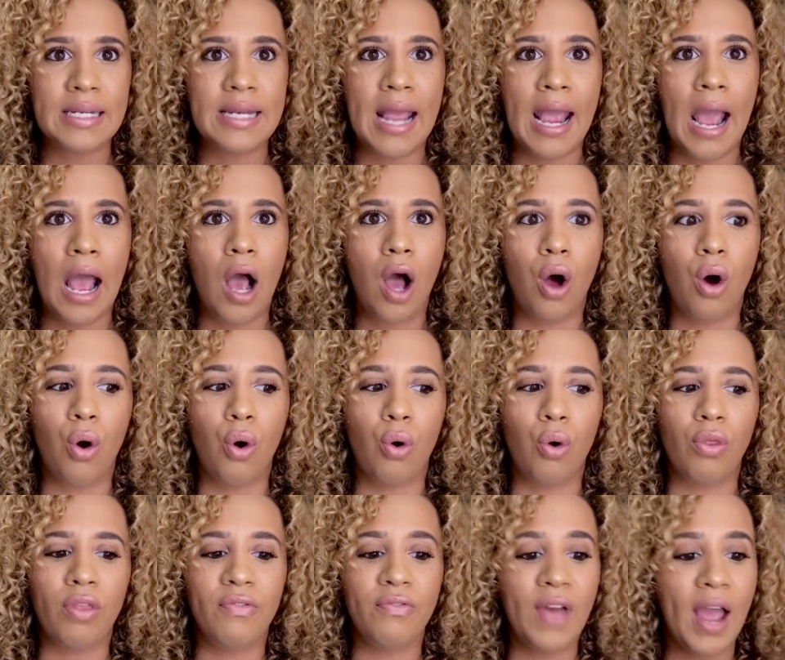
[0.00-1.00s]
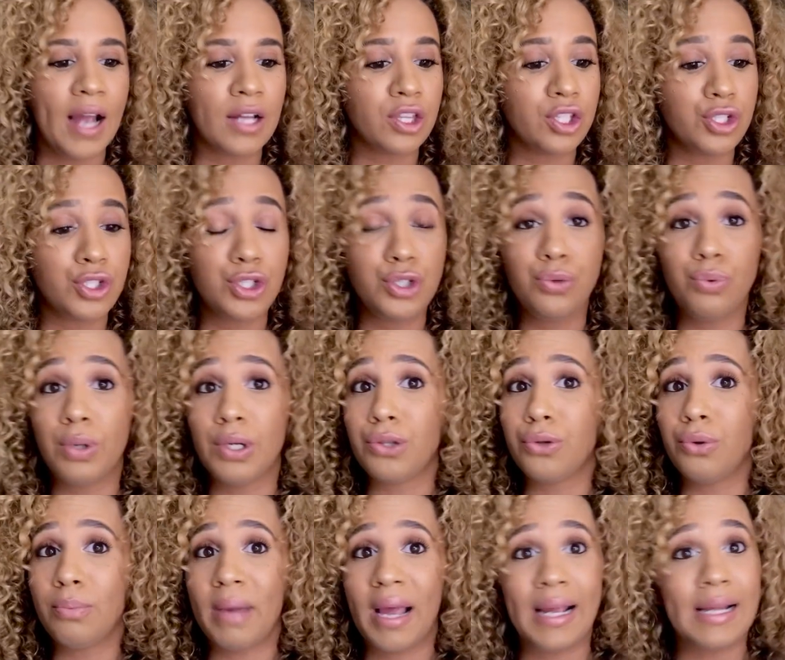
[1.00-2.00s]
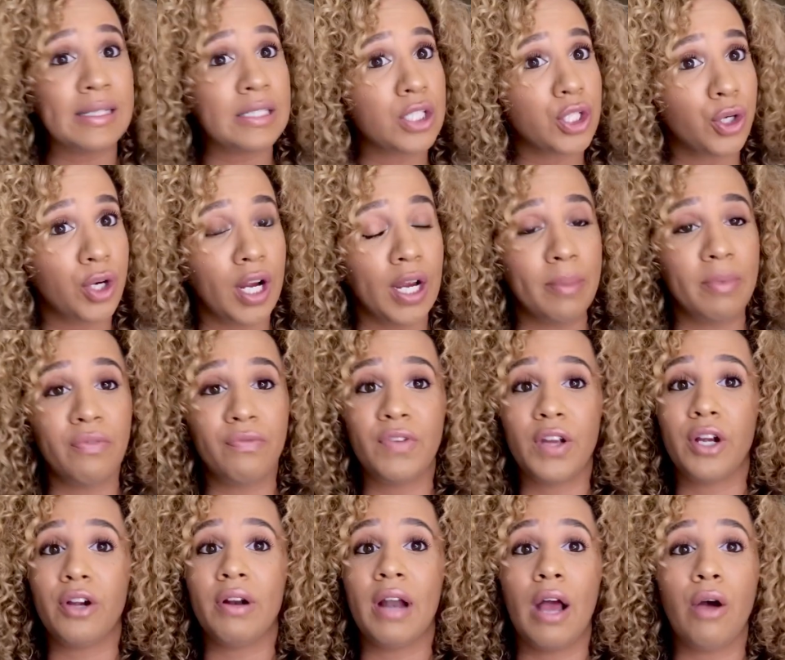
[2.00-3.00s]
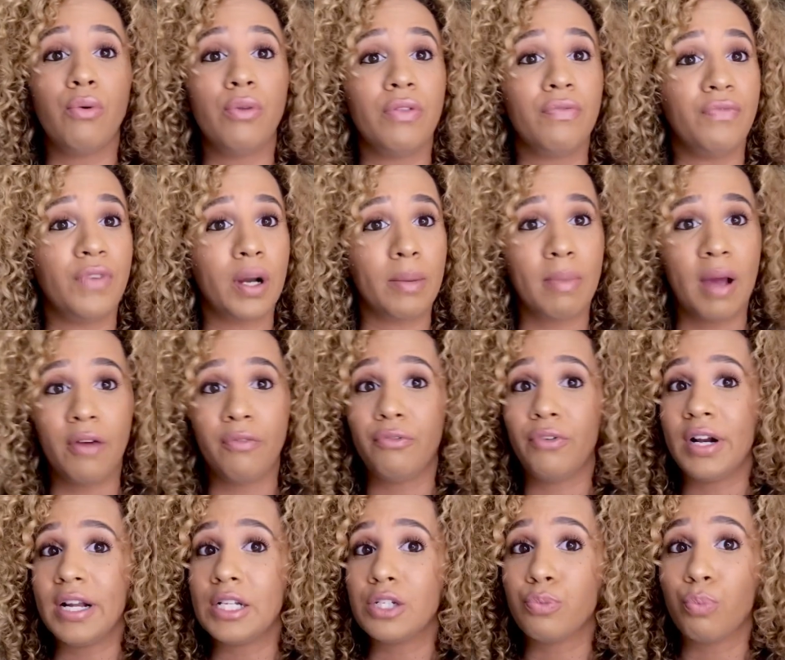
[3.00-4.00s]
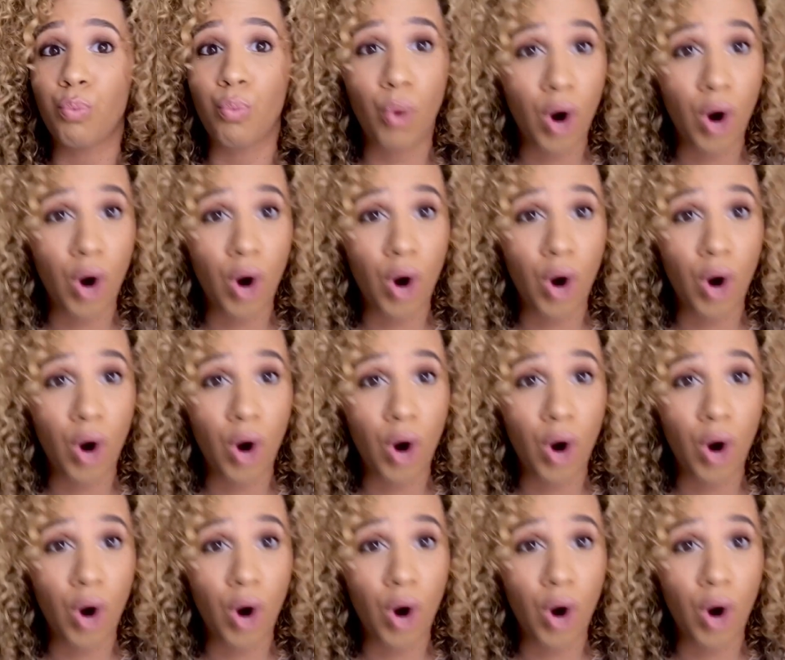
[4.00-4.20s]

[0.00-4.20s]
Now, the fact that you went through my Instagram and figured out who the fuck my friends